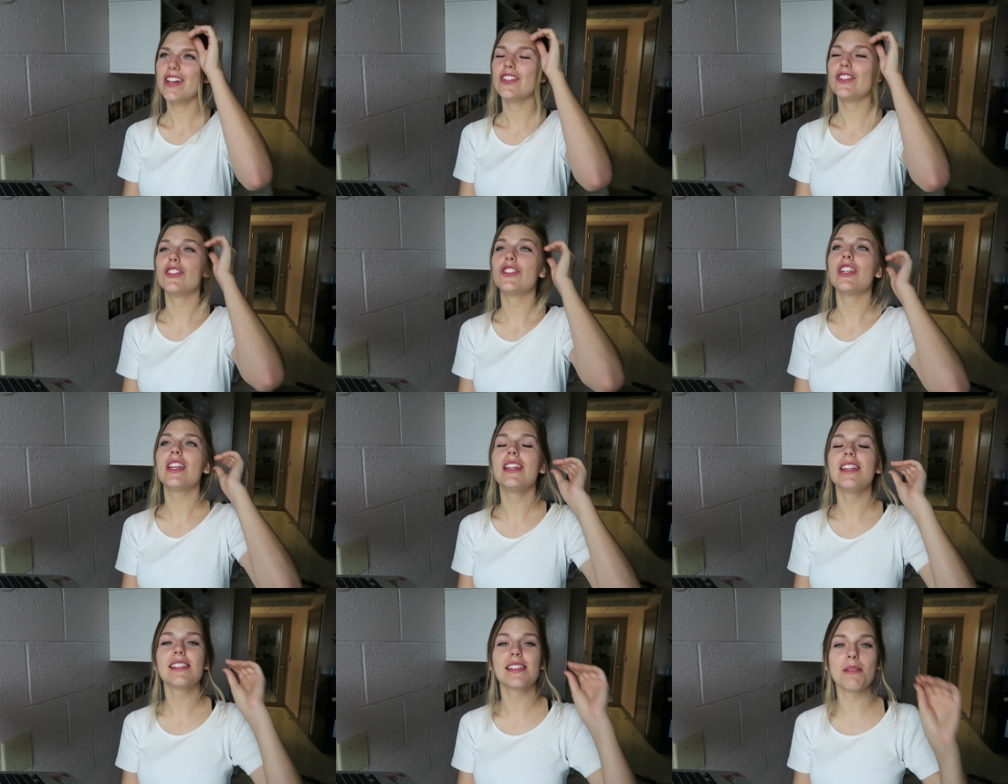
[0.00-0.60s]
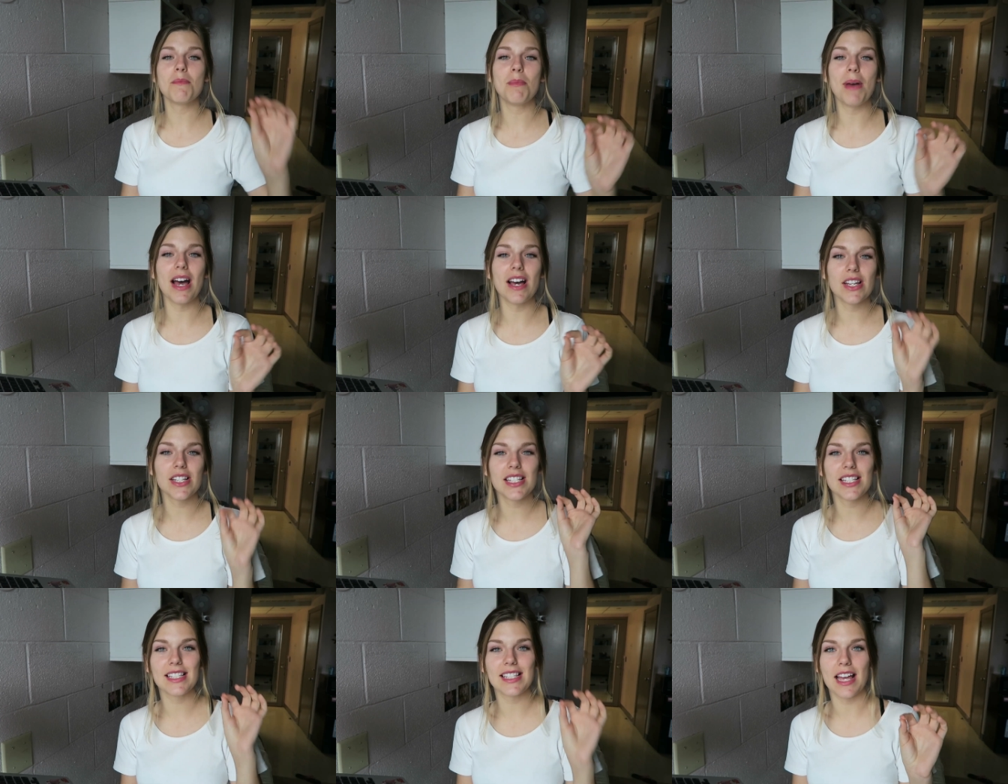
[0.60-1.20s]
She's
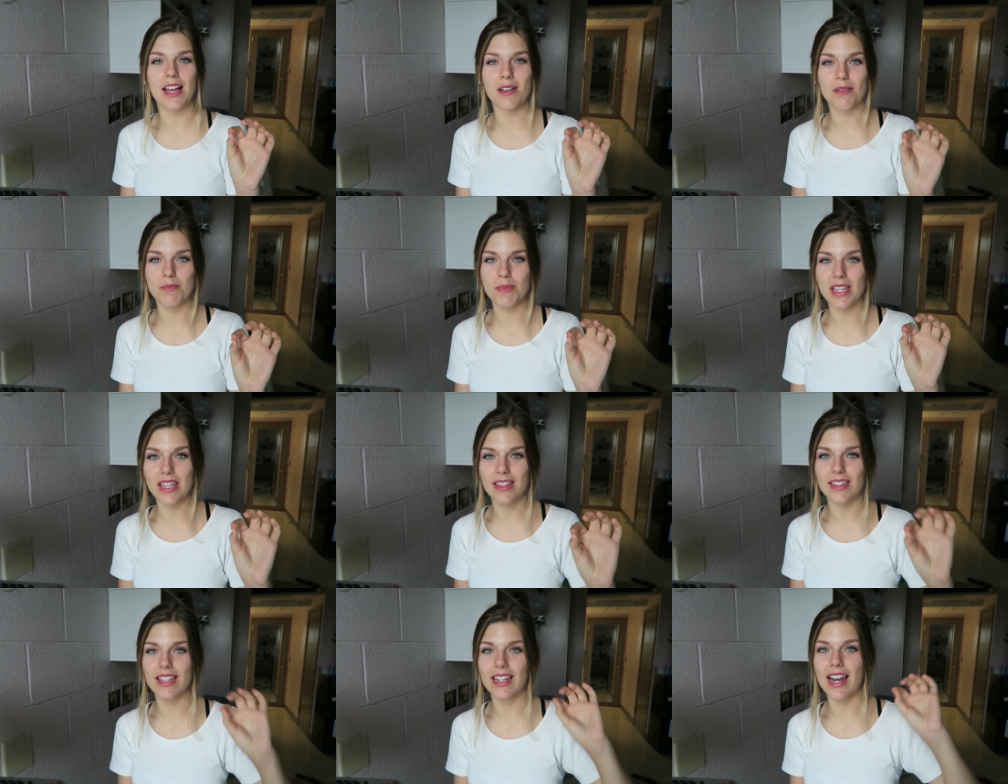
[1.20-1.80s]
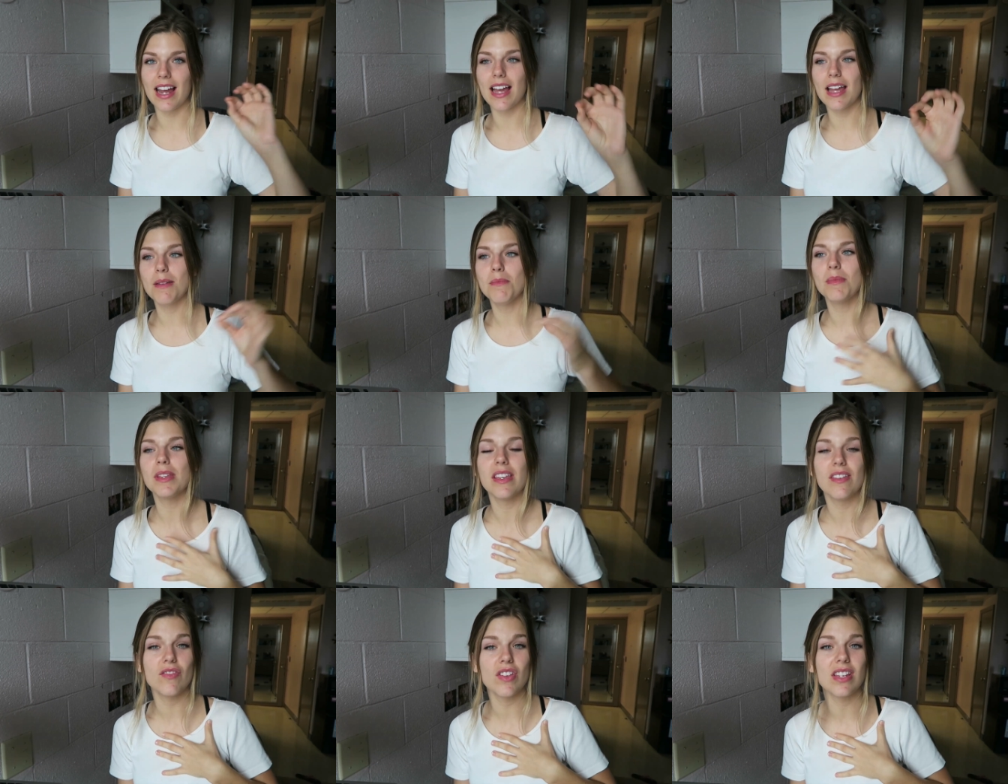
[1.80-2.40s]
about to tell me that I
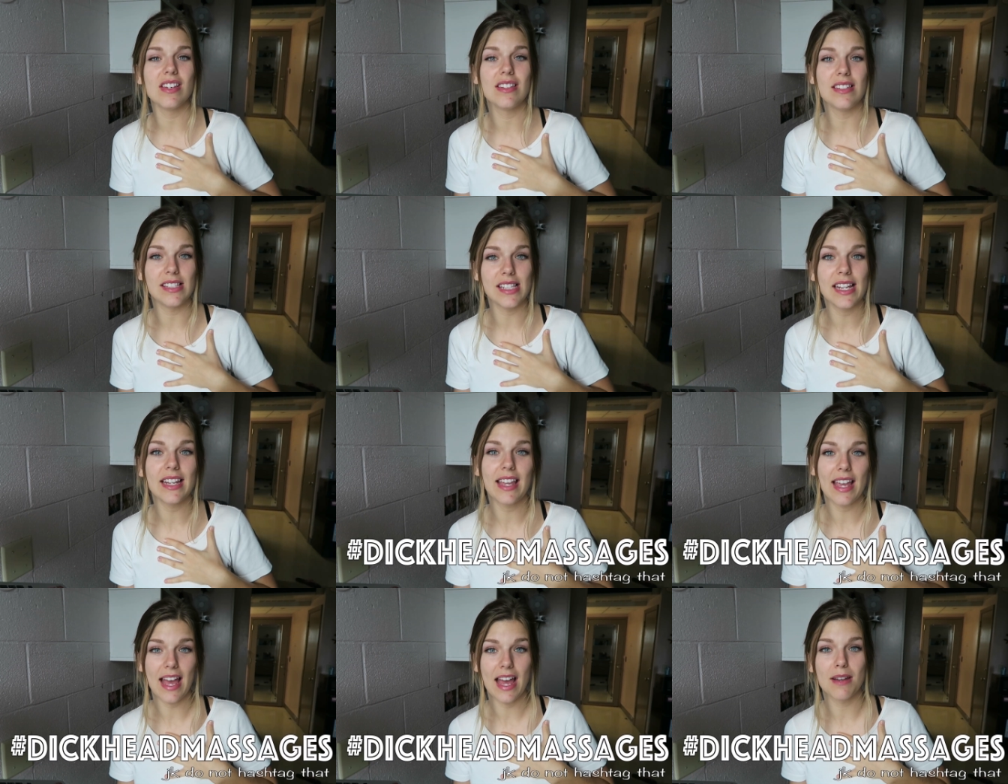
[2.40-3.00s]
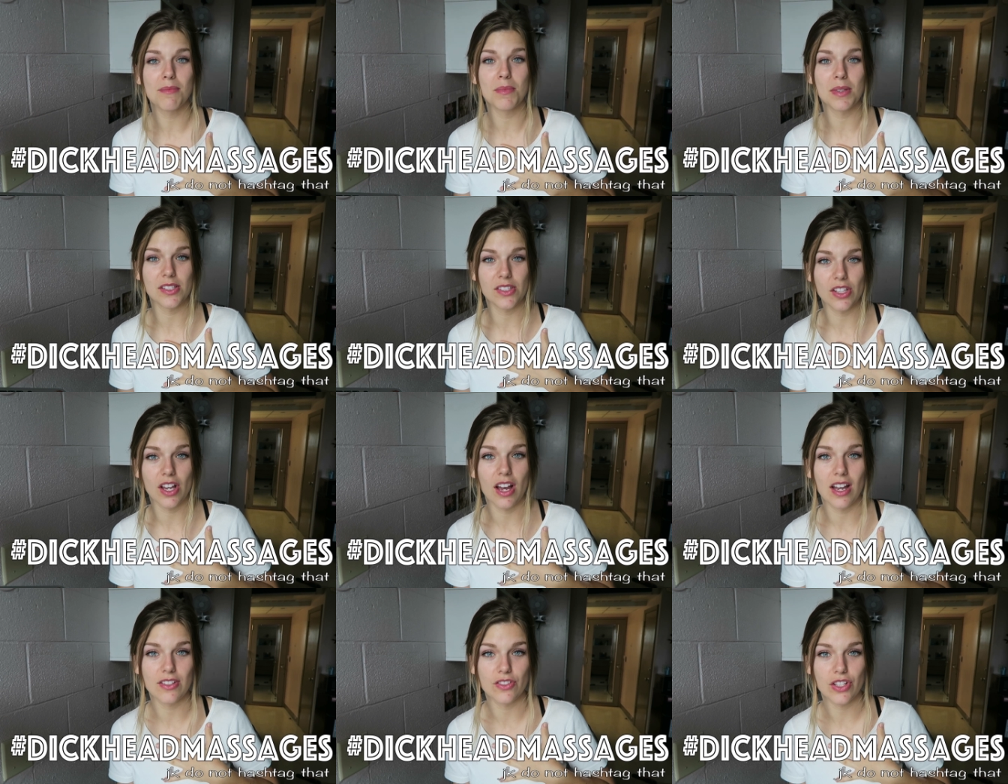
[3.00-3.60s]
am giving dickhead
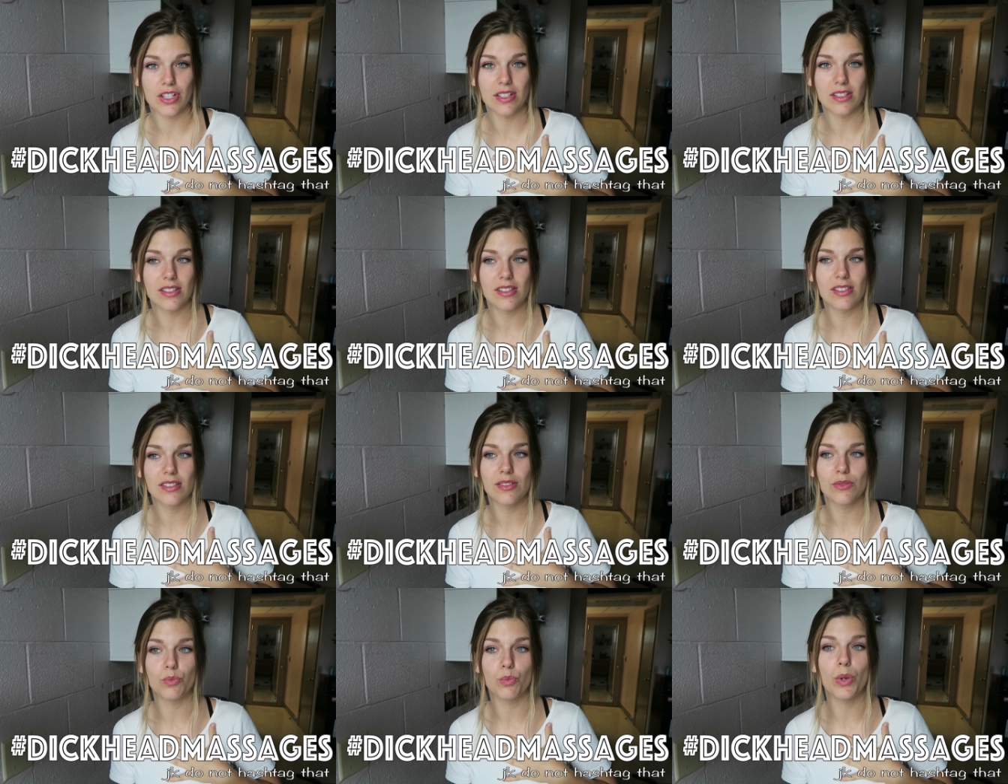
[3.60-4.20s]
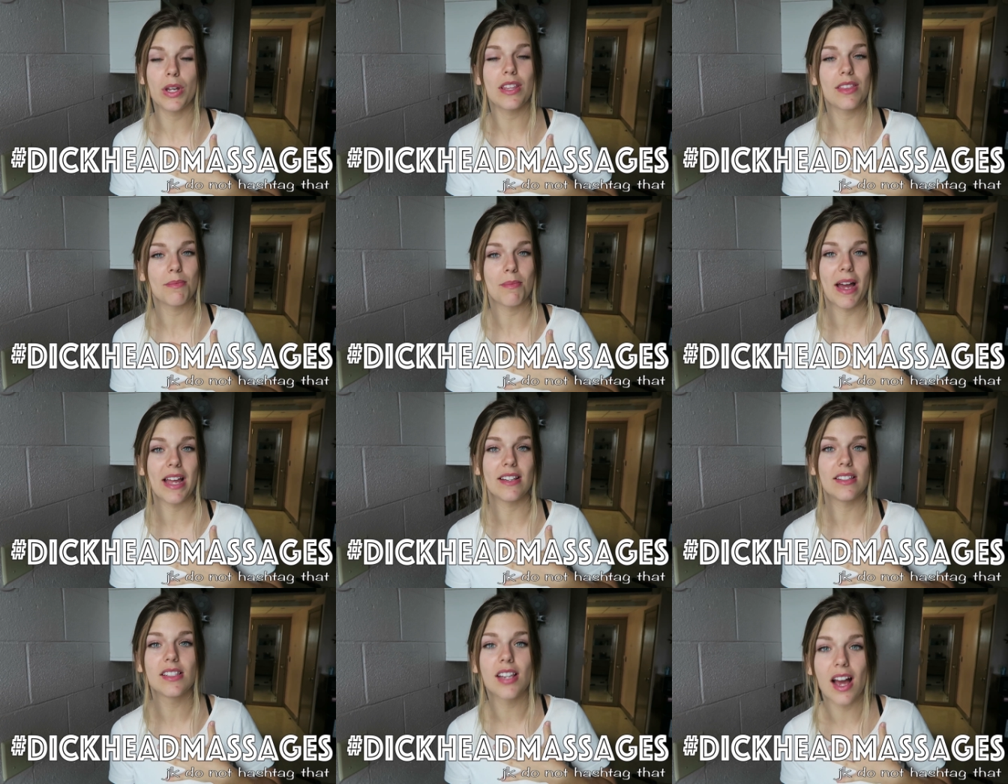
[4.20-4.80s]
massages with
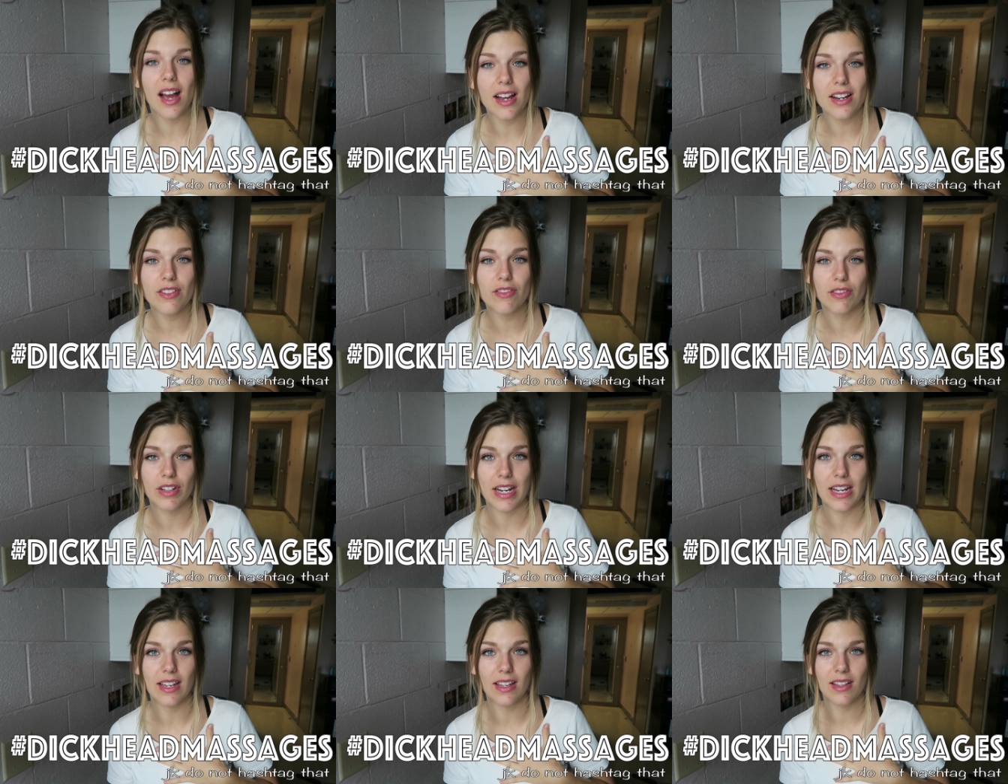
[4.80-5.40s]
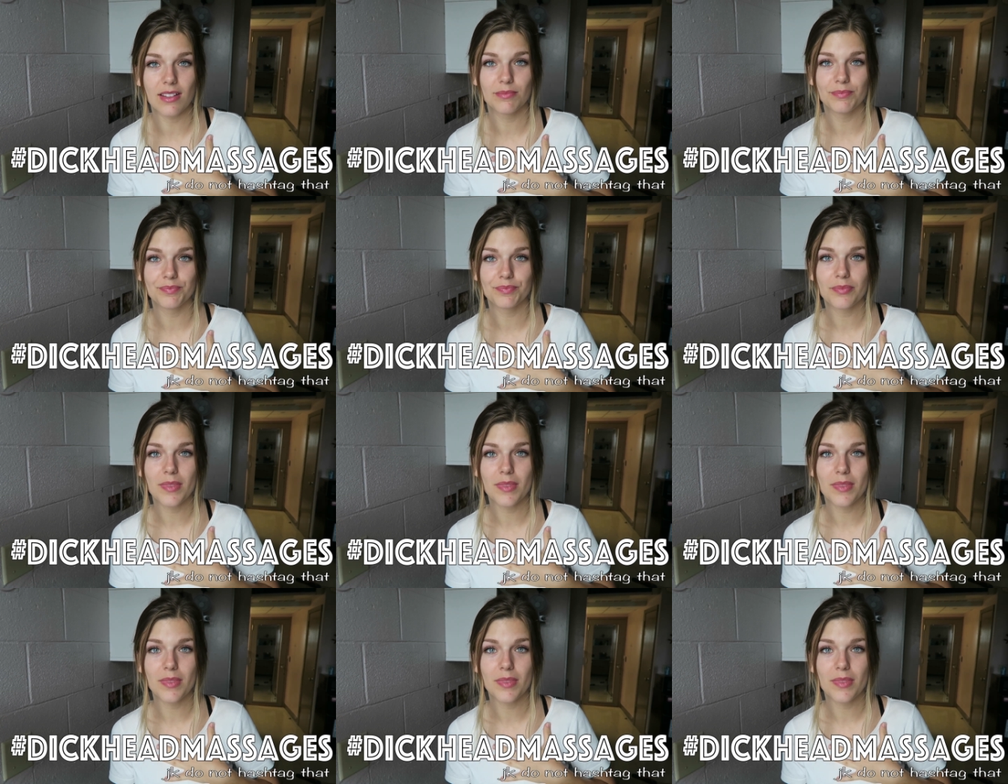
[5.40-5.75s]
my tongue ring,